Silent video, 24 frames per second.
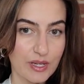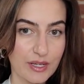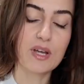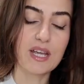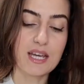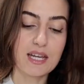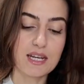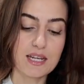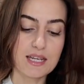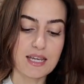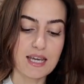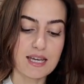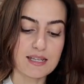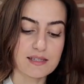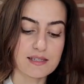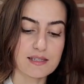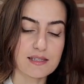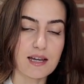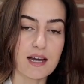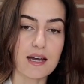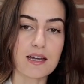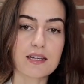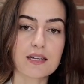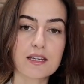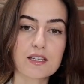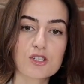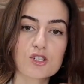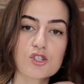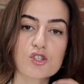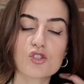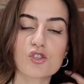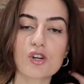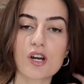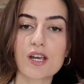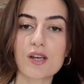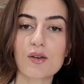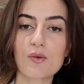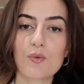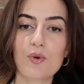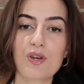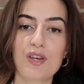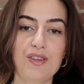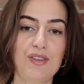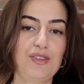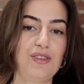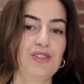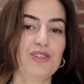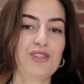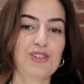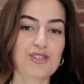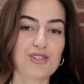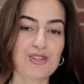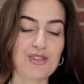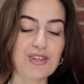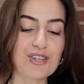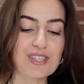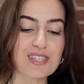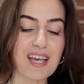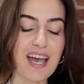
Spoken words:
We're gonna get started straight with shoes.